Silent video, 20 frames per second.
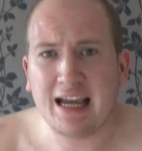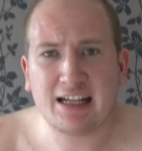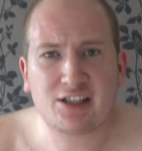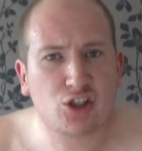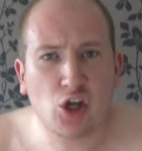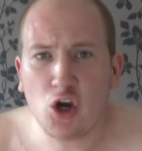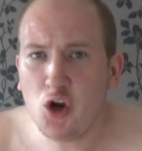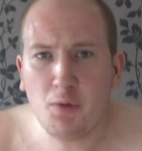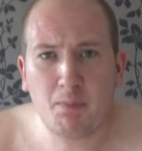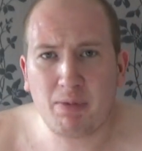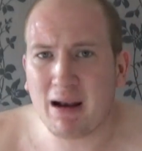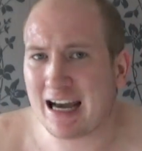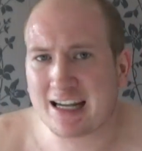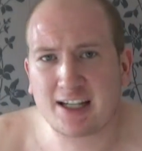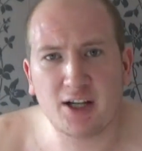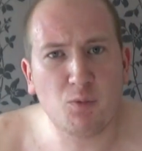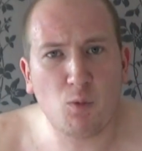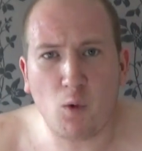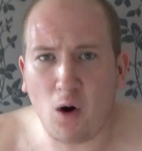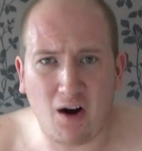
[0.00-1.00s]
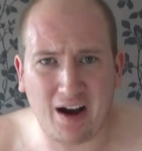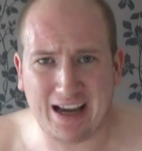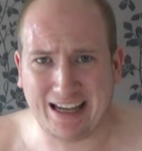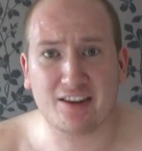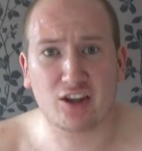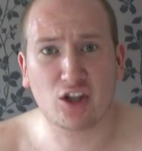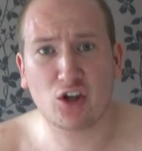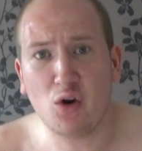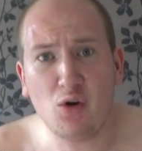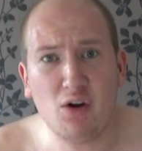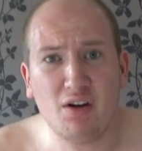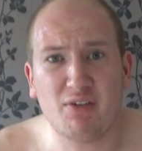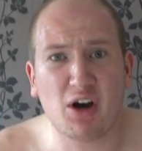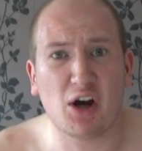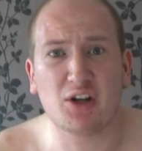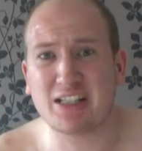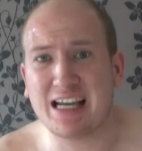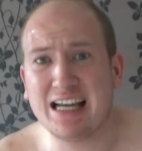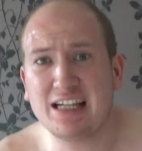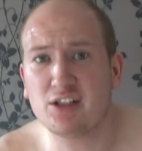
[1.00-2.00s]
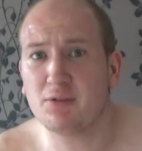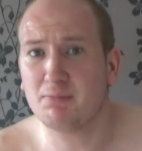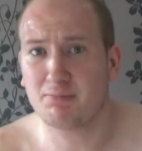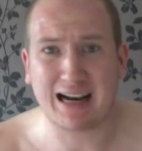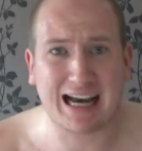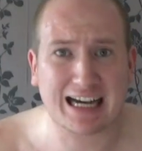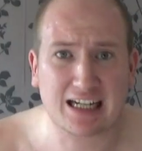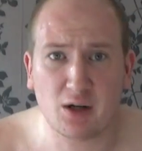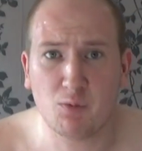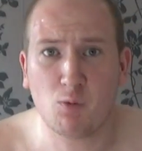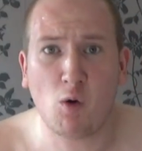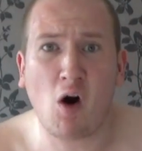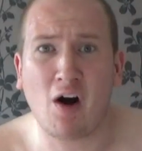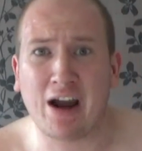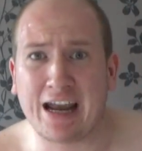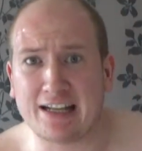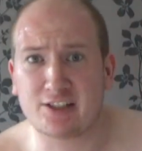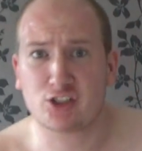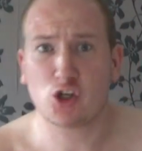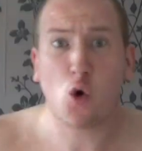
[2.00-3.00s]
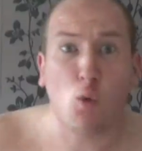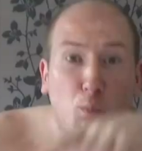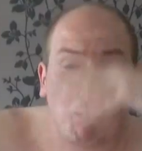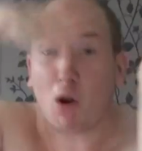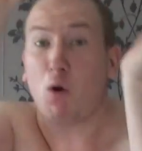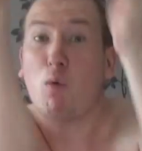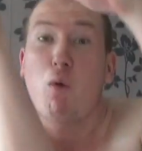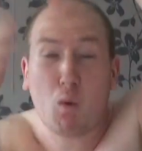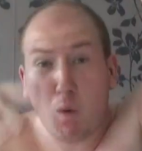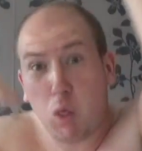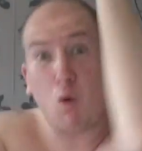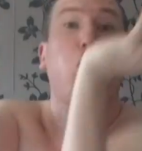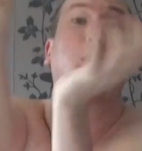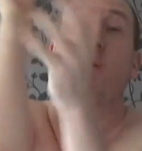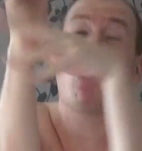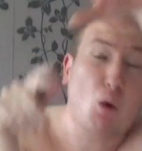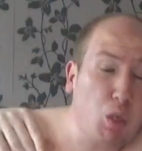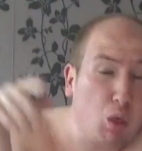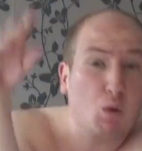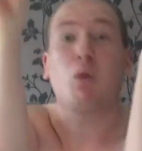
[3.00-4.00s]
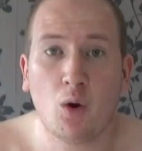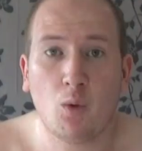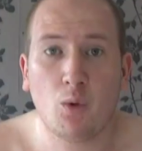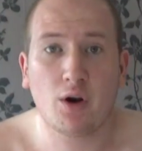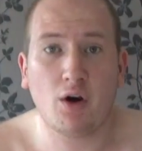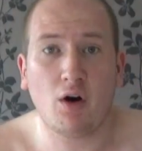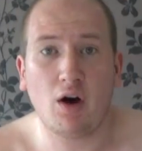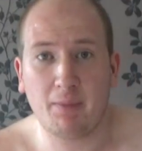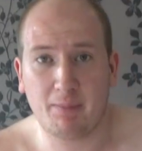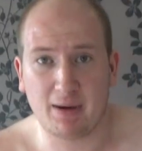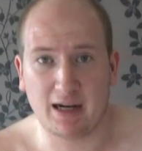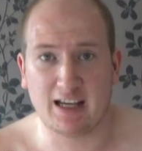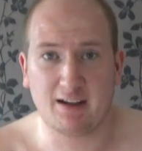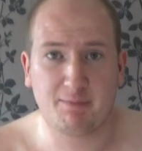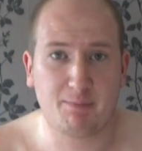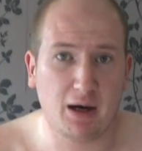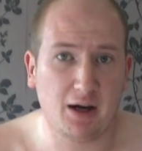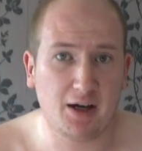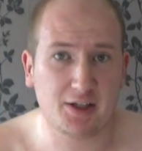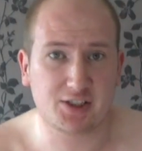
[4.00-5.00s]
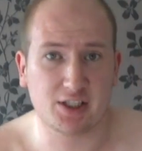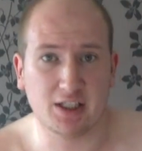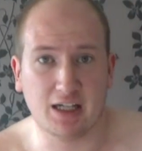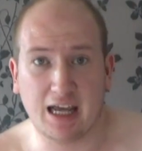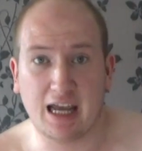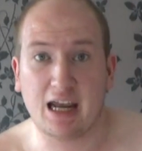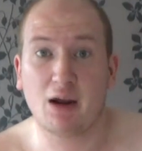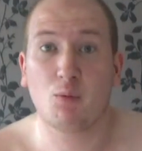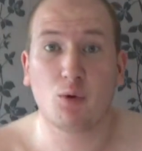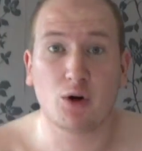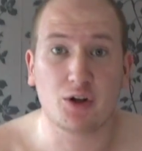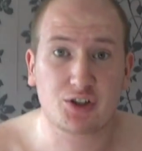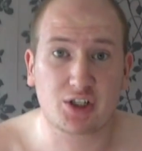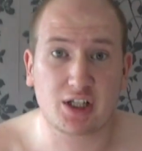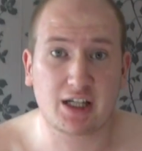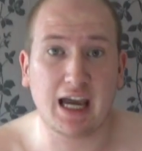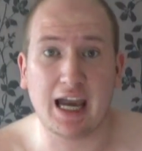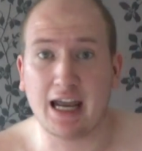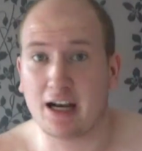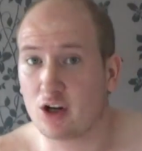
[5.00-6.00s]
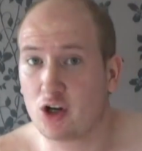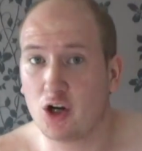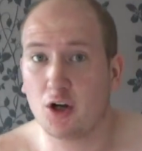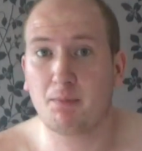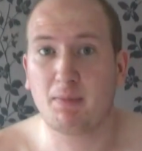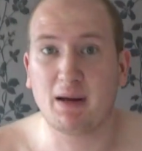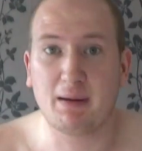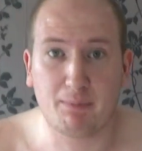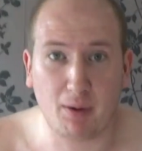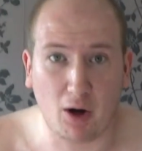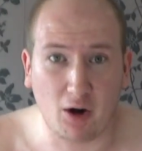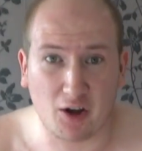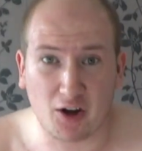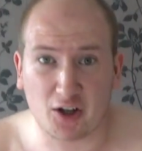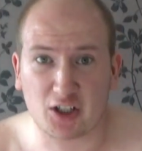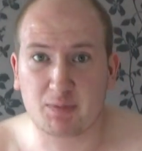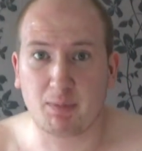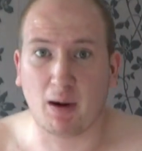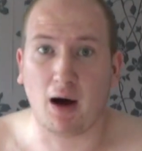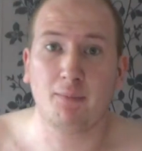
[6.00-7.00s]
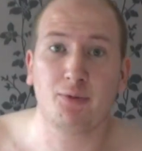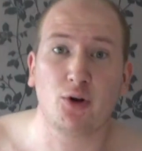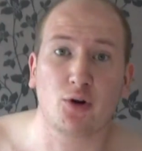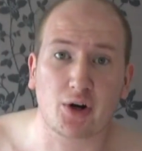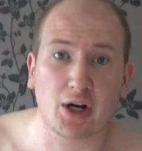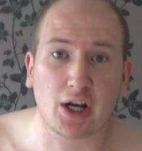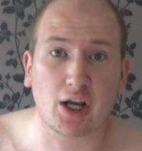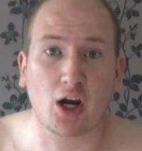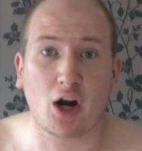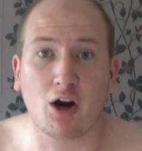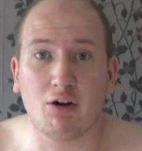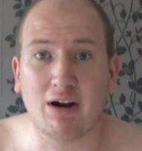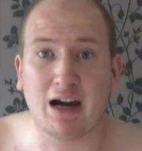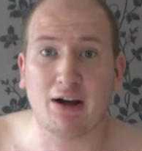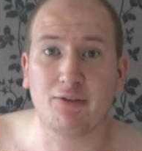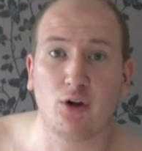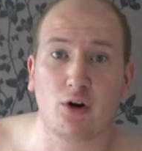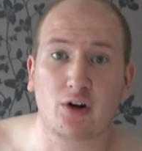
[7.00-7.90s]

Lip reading: It's too black and white. The universe isn't black and white, it's all what I believe personally, which again could be bollocks, but I'm not going to go around